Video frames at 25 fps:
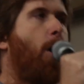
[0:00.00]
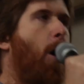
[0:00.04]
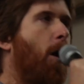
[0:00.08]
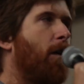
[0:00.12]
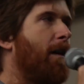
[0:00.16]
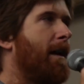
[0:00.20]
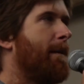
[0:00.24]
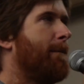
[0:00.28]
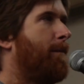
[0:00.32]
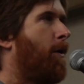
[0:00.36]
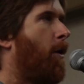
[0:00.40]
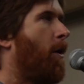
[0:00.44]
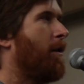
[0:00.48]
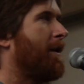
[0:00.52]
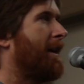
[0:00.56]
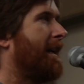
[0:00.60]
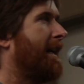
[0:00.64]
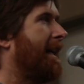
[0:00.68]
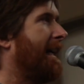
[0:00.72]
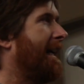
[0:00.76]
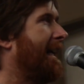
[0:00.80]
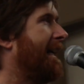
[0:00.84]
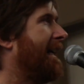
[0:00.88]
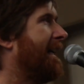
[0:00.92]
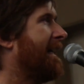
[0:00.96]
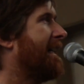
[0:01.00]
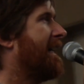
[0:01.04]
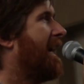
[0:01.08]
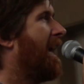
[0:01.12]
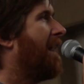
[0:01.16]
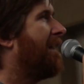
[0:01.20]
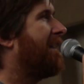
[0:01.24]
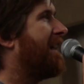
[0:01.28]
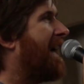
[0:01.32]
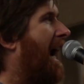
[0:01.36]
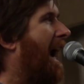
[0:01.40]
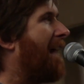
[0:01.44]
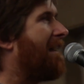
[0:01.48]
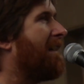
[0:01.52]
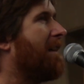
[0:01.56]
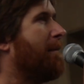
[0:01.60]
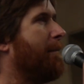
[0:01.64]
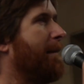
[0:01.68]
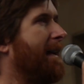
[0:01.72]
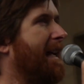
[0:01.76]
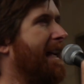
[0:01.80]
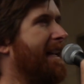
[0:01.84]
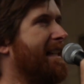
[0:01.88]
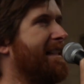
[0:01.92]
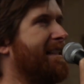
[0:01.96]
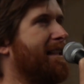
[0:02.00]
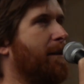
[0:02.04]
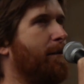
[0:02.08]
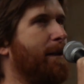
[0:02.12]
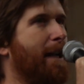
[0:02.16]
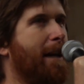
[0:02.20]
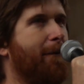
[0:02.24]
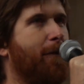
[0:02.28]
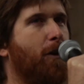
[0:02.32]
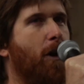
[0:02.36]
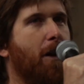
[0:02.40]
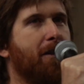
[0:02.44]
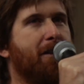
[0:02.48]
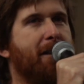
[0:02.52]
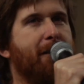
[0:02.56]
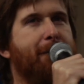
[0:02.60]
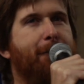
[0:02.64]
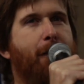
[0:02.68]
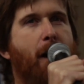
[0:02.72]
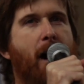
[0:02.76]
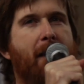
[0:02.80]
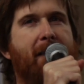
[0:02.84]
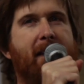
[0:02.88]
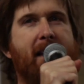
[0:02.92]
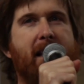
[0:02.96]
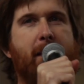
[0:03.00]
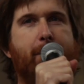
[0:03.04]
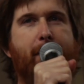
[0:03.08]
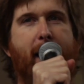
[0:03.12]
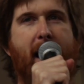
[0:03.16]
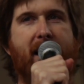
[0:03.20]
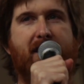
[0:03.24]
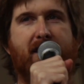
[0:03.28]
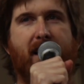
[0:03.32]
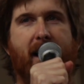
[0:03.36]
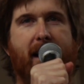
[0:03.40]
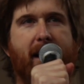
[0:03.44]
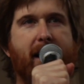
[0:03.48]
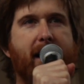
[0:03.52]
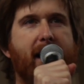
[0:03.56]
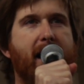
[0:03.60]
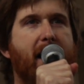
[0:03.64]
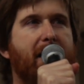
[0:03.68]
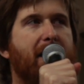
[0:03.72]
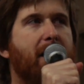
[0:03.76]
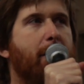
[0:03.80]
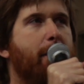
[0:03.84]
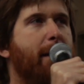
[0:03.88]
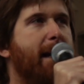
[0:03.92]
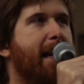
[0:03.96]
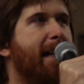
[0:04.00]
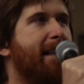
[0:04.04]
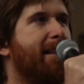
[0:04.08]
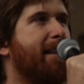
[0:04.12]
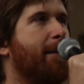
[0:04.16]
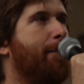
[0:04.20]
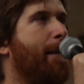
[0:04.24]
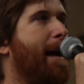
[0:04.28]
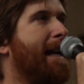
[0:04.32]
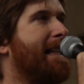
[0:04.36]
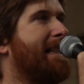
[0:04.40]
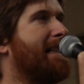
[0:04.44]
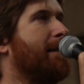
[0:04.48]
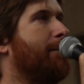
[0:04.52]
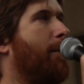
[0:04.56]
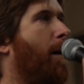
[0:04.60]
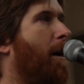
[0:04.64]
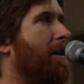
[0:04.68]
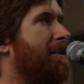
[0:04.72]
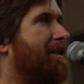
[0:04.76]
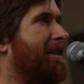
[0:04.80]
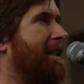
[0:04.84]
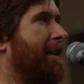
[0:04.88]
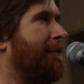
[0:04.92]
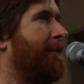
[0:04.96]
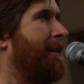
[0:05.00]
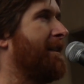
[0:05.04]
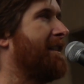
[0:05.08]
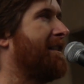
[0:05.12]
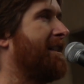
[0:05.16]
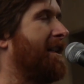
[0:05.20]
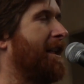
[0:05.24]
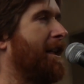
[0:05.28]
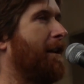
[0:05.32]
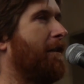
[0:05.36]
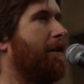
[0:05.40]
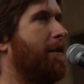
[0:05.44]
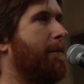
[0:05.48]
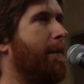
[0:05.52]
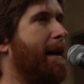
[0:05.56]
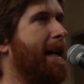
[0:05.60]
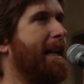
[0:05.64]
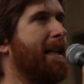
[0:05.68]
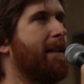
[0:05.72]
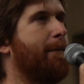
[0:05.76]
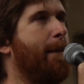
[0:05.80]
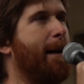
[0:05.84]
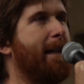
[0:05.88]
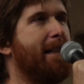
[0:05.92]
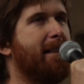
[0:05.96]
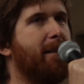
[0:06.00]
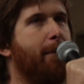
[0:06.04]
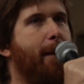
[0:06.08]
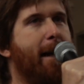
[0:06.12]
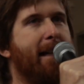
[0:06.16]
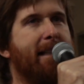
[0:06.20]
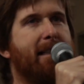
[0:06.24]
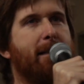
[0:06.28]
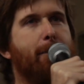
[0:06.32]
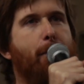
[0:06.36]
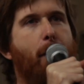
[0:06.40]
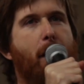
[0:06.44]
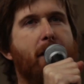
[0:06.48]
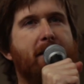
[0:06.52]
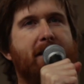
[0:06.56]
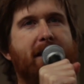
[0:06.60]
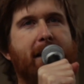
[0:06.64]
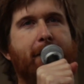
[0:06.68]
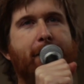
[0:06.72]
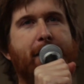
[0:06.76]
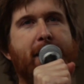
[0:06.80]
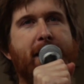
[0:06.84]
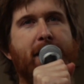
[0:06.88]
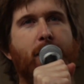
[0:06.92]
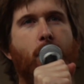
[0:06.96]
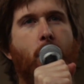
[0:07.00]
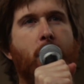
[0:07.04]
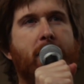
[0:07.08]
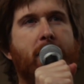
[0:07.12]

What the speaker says: more importantly, the other means that we have got to fight this budget, the means that makes the most difference to you and me, the means that makes the most difference to